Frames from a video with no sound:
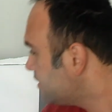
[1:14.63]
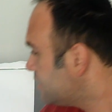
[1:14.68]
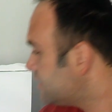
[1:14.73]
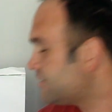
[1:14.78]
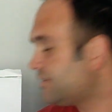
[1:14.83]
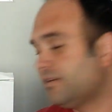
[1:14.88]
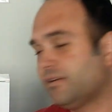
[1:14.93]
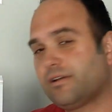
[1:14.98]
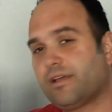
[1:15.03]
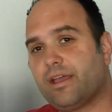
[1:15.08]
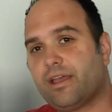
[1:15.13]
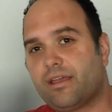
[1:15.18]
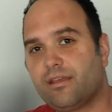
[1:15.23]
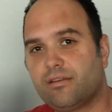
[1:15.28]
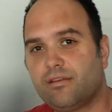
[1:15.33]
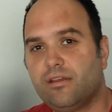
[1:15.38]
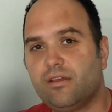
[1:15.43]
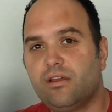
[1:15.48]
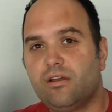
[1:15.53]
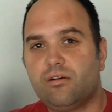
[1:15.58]
It's
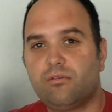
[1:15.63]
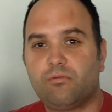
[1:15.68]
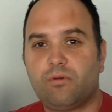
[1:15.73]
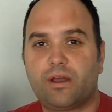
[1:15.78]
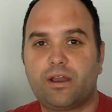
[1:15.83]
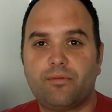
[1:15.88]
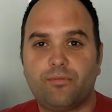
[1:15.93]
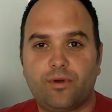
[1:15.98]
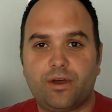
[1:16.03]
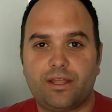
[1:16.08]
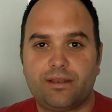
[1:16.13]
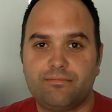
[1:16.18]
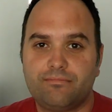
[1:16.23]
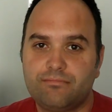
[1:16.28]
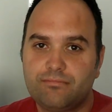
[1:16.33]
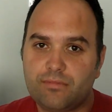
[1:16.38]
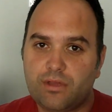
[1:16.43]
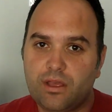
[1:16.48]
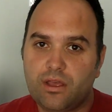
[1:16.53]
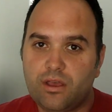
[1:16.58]
okay. One and one.
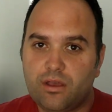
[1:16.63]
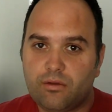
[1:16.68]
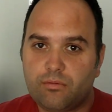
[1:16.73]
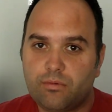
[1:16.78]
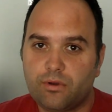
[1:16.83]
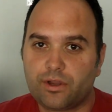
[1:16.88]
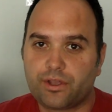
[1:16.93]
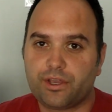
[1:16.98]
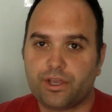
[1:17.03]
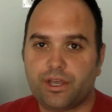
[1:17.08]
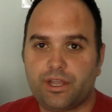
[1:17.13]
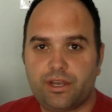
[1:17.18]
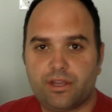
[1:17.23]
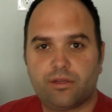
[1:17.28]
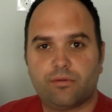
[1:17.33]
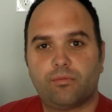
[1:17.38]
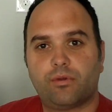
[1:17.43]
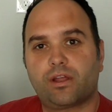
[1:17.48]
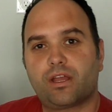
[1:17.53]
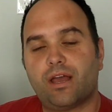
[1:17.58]
We're
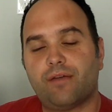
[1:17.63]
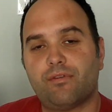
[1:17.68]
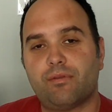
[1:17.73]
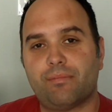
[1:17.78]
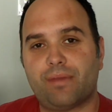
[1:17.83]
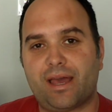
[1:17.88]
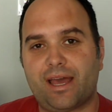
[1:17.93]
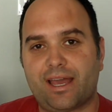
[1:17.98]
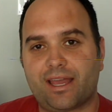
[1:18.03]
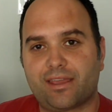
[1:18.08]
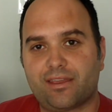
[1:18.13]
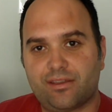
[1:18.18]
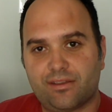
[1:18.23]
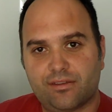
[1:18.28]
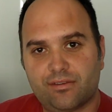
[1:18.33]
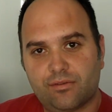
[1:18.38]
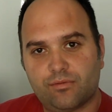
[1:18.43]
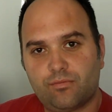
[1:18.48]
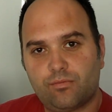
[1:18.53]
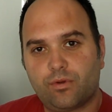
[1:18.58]
good. We're coming back.
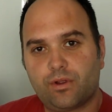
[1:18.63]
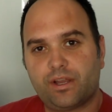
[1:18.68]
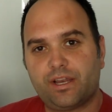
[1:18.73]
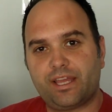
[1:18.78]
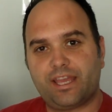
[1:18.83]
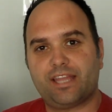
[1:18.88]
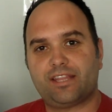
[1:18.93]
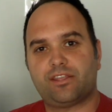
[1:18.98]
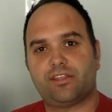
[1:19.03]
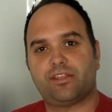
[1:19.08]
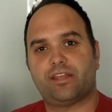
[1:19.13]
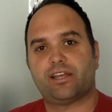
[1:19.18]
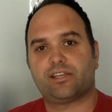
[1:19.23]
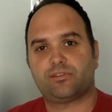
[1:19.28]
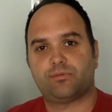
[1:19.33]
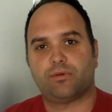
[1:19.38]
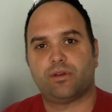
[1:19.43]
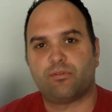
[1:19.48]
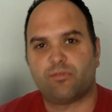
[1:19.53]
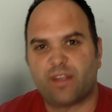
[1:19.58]
We're going to get the
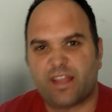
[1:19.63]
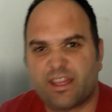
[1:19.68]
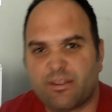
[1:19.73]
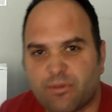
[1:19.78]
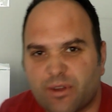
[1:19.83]
next one, right?